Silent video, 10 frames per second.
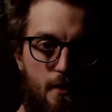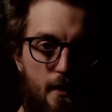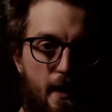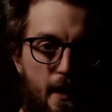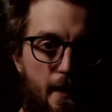
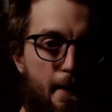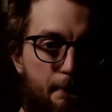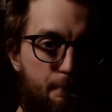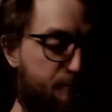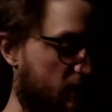
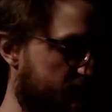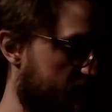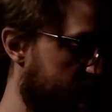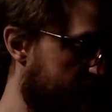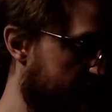
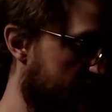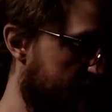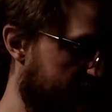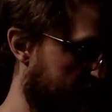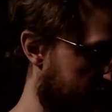than
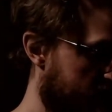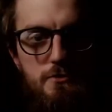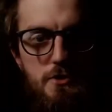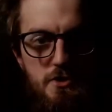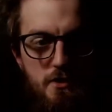anything else.
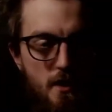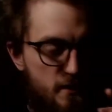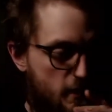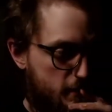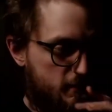Just
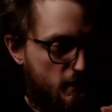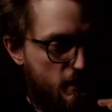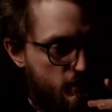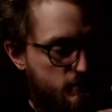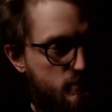a
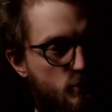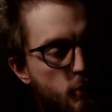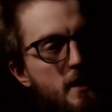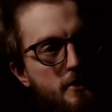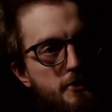
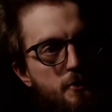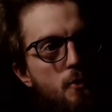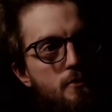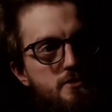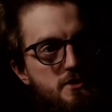quick
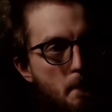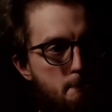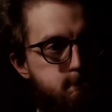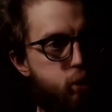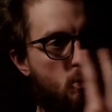thought, just
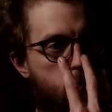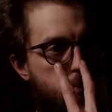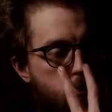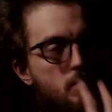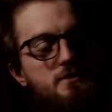
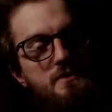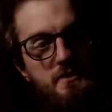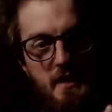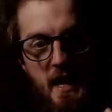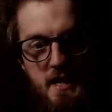something
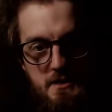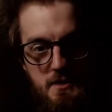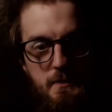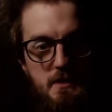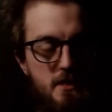that has to
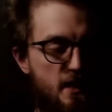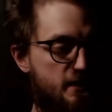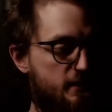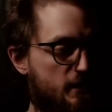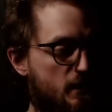be
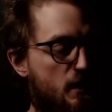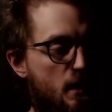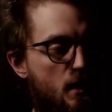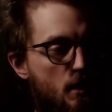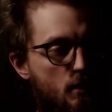said.
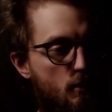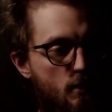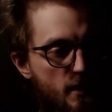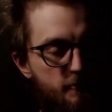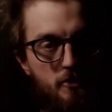
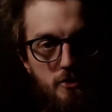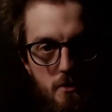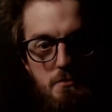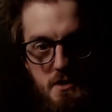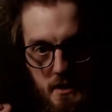If you're
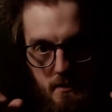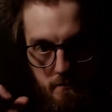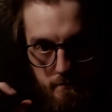using